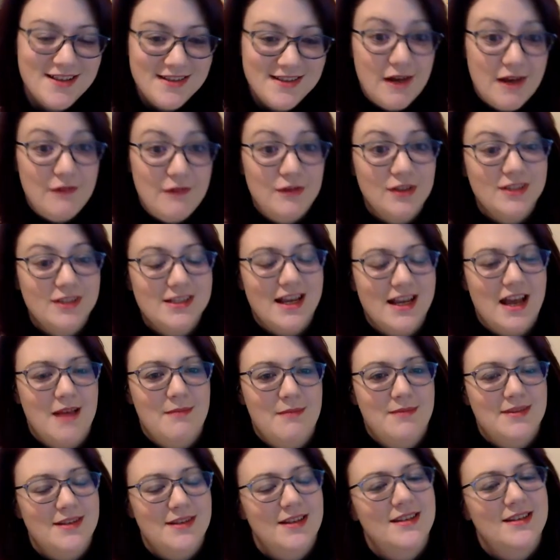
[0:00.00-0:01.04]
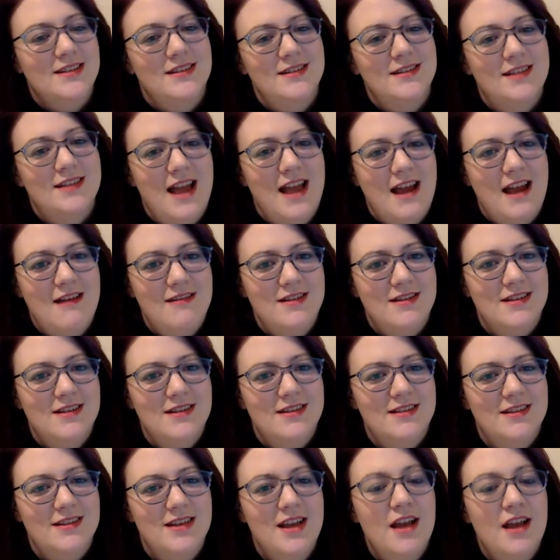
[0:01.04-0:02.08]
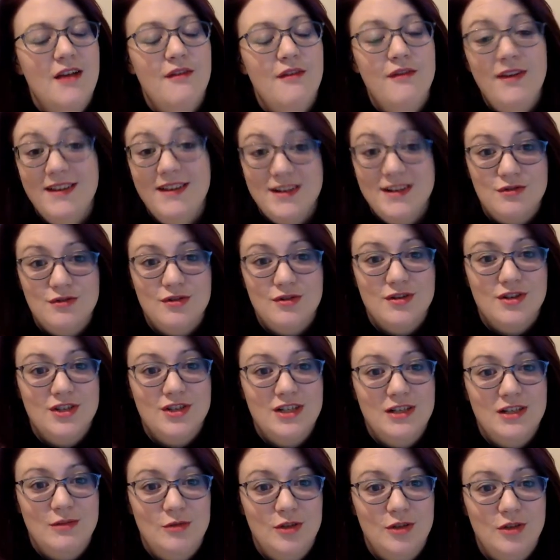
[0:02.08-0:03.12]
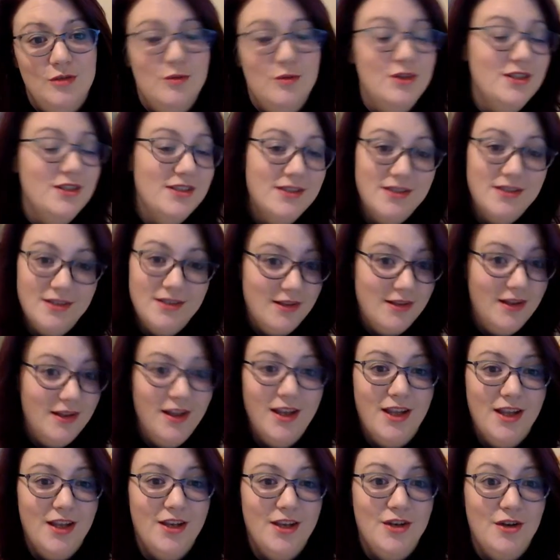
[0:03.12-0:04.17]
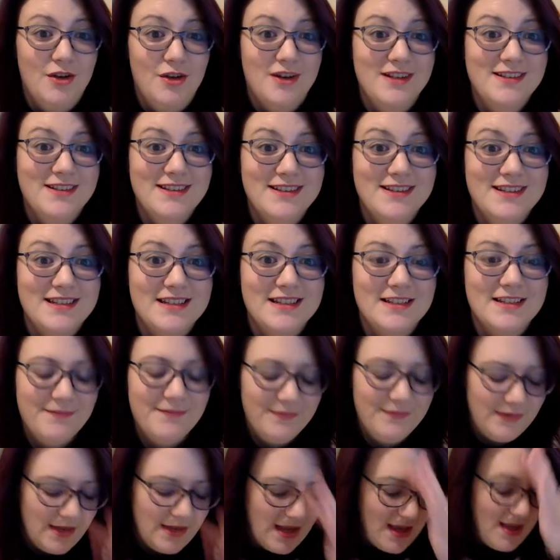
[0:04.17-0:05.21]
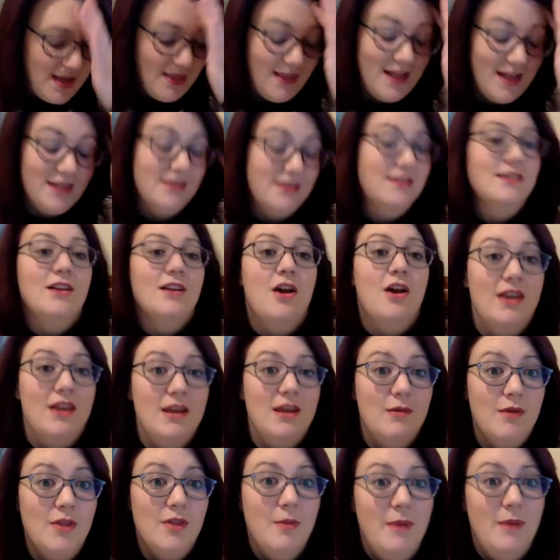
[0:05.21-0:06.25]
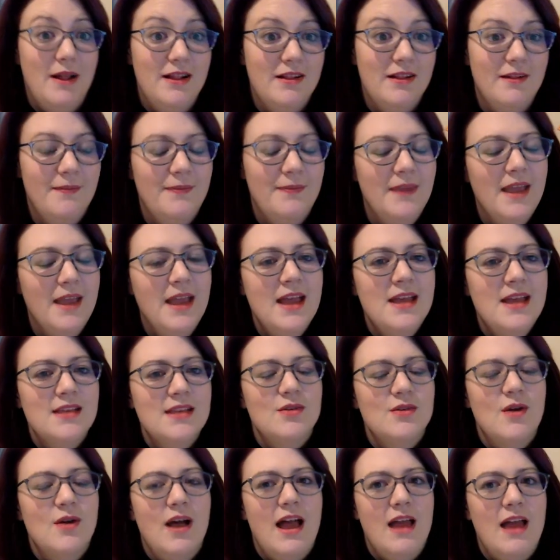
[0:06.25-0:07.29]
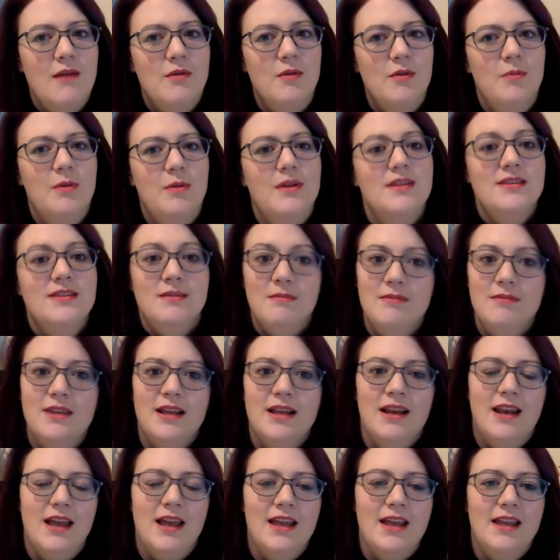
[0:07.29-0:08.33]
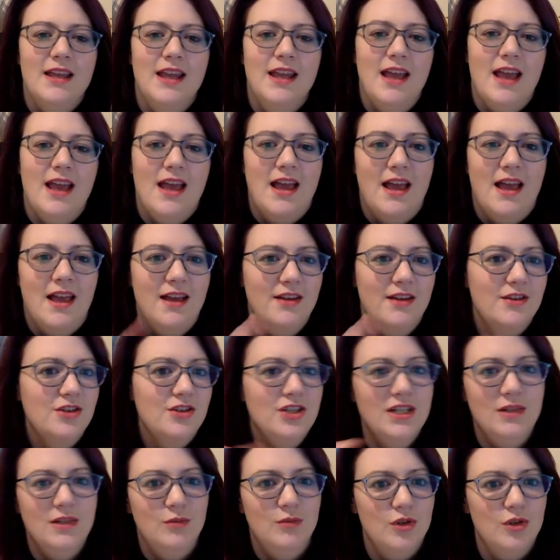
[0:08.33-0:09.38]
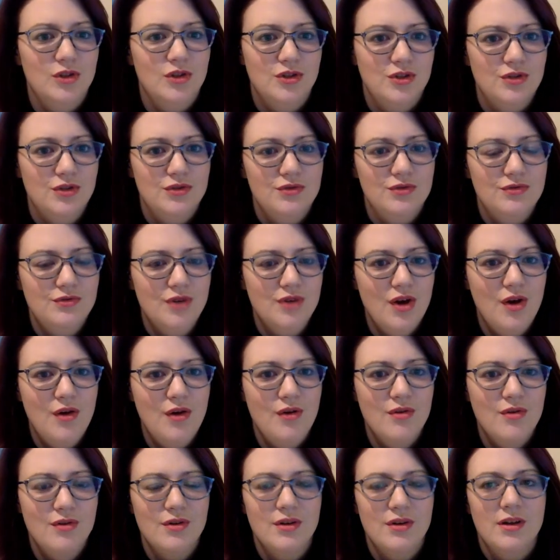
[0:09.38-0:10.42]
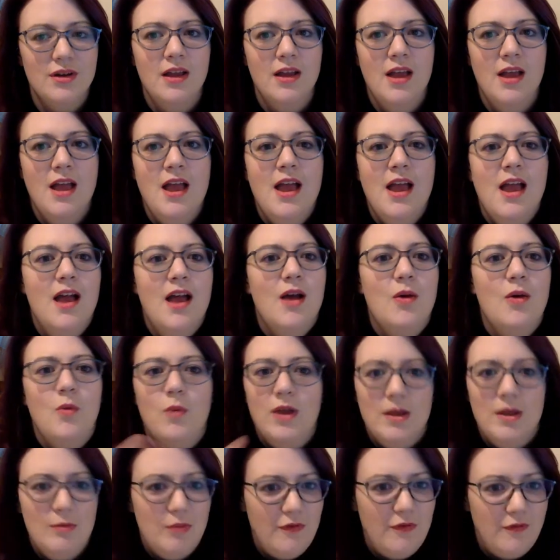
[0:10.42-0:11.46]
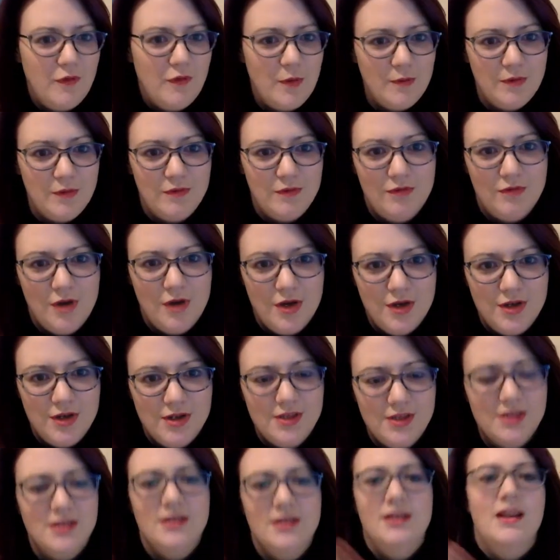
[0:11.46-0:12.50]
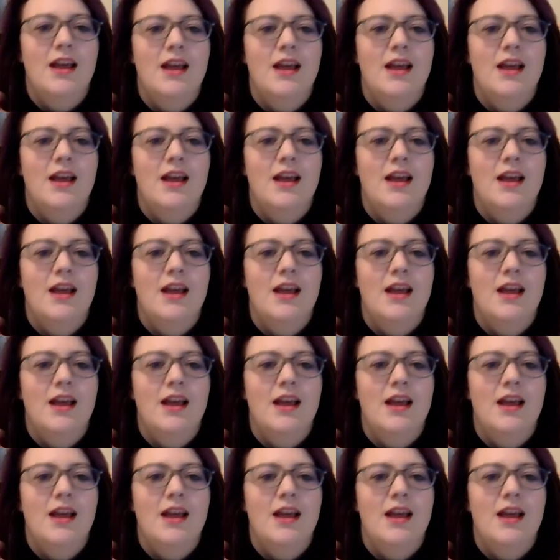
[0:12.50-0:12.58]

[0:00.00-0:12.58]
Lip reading: several times until Harold's very strong shield wall was non-existent. And that's how he won the battle. So I would put something like shield wall too strong, William performed a rout,